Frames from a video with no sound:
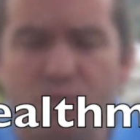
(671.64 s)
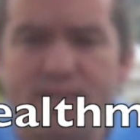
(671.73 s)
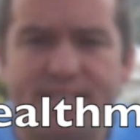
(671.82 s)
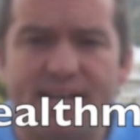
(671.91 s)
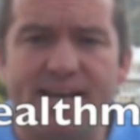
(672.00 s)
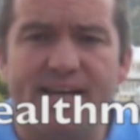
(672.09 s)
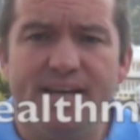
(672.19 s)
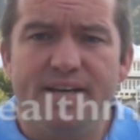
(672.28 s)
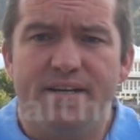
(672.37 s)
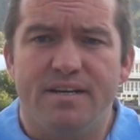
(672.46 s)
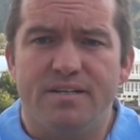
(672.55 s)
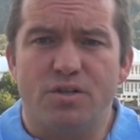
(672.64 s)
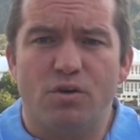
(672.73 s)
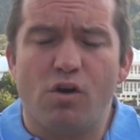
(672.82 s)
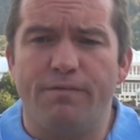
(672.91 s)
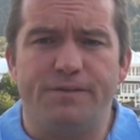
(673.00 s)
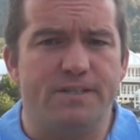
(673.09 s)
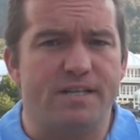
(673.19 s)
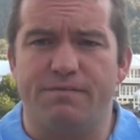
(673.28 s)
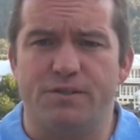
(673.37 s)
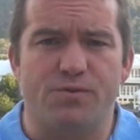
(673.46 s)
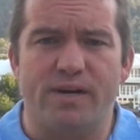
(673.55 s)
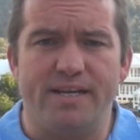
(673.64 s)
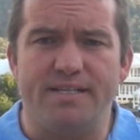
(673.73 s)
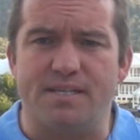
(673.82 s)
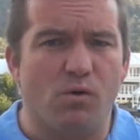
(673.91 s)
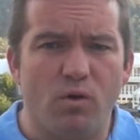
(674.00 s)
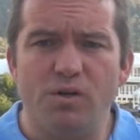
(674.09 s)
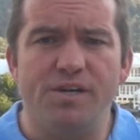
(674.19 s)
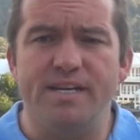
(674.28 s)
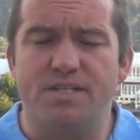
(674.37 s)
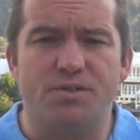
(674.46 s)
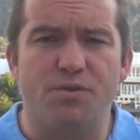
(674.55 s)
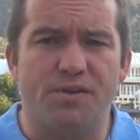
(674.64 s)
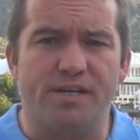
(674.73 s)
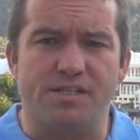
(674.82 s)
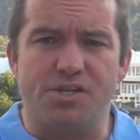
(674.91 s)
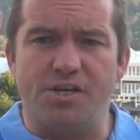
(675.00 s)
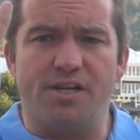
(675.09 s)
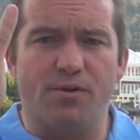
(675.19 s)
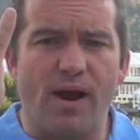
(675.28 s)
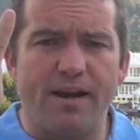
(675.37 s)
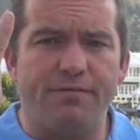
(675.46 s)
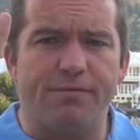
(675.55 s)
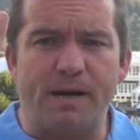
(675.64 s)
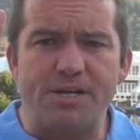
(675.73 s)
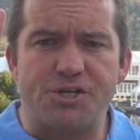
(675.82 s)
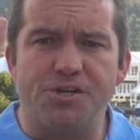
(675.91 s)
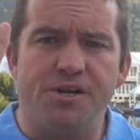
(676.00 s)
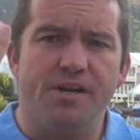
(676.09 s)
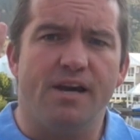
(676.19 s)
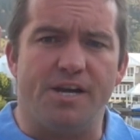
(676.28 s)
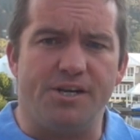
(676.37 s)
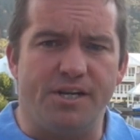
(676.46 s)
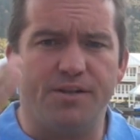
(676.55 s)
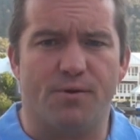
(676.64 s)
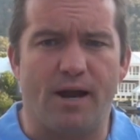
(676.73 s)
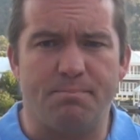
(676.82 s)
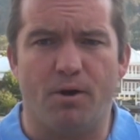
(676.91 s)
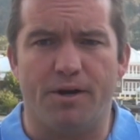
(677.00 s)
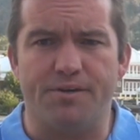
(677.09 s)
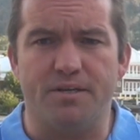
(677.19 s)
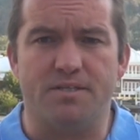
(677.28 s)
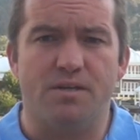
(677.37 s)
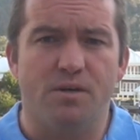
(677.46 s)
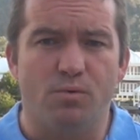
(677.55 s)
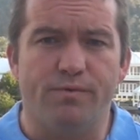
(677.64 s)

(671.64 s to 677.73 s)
I always say to look after yourself is really easy. All you need is two things. You need the right information and you need the right partners.